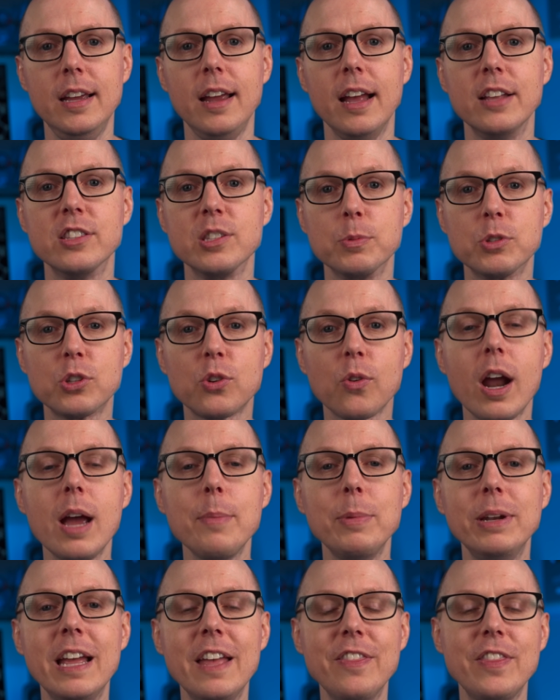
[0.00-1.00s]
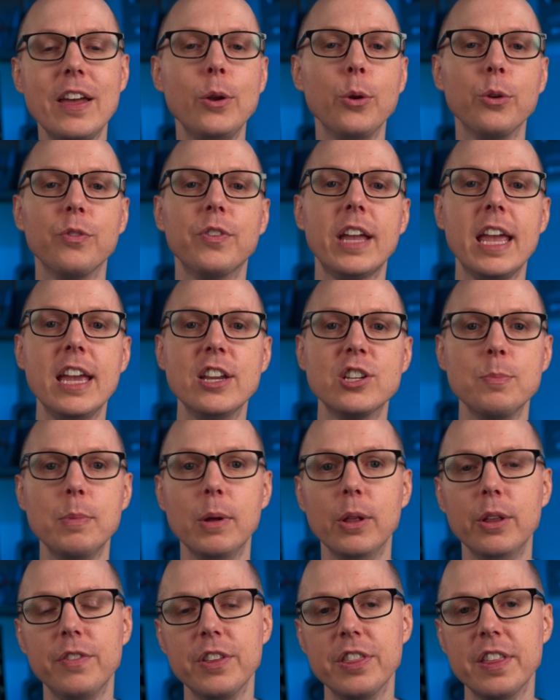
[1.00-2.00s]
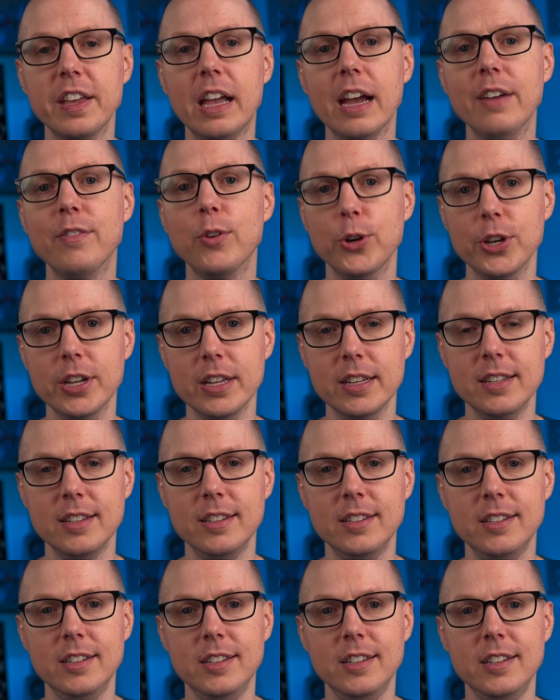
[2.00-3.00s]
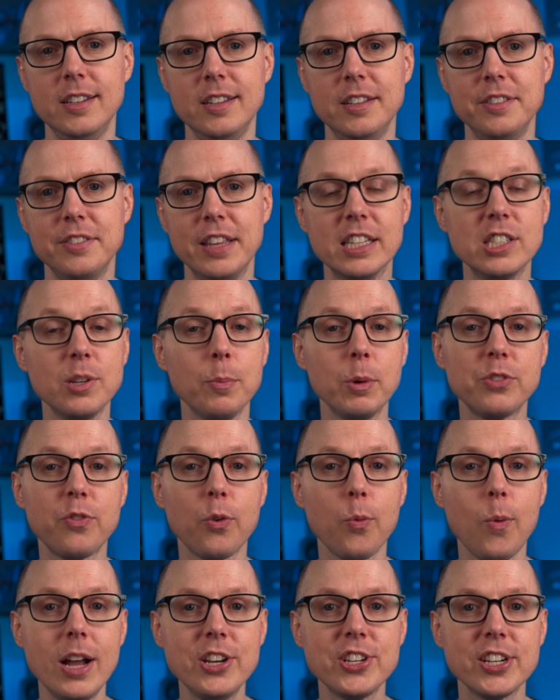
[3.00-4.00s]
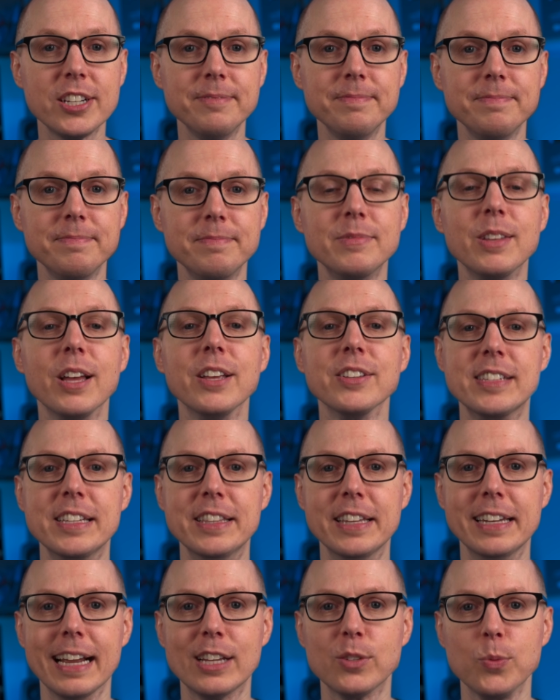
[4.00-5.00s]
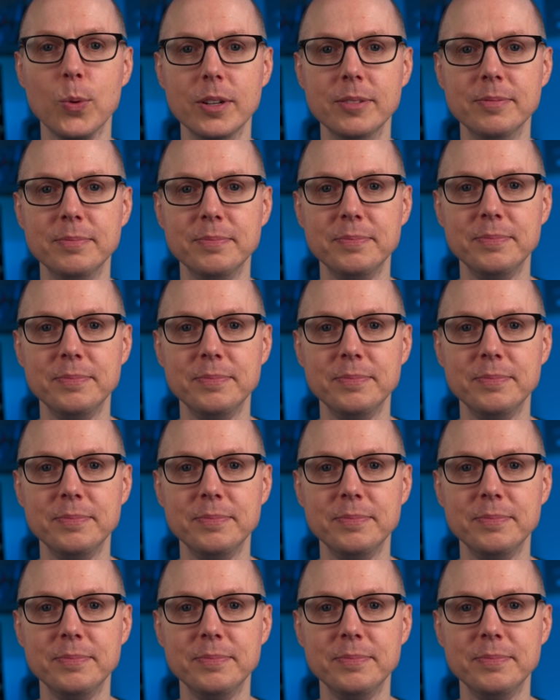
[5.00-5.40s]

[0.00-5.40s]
and subscribe and hit that notification bell if you think I've earned it. Thanks so much for watching. I'll see you in the next one.